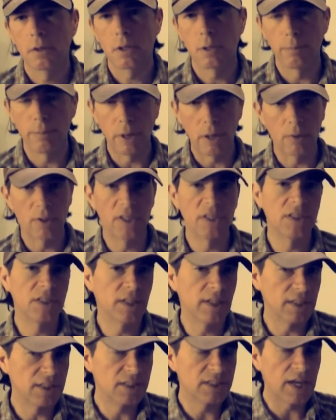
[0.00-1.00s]
components
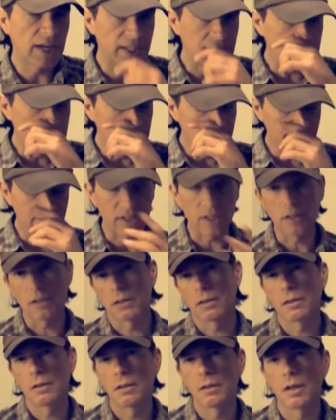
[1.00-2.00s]
and the scientific
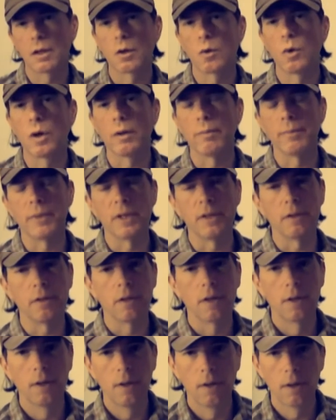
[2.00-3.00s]
equipment,
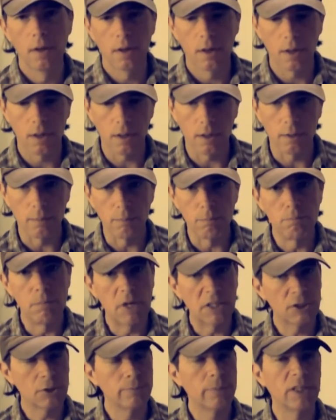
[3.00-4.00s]

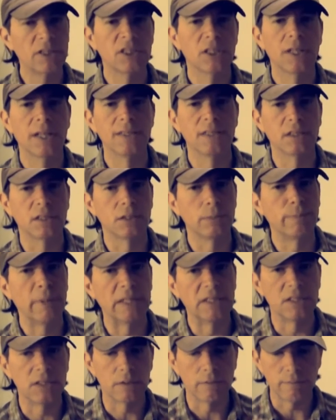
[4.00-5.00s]
much, much less
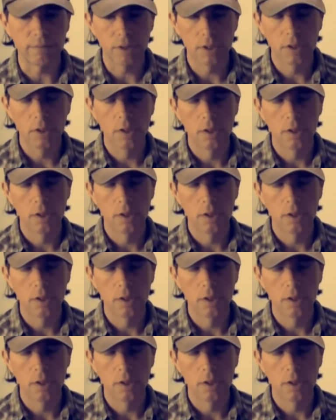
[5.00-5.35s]
expensive.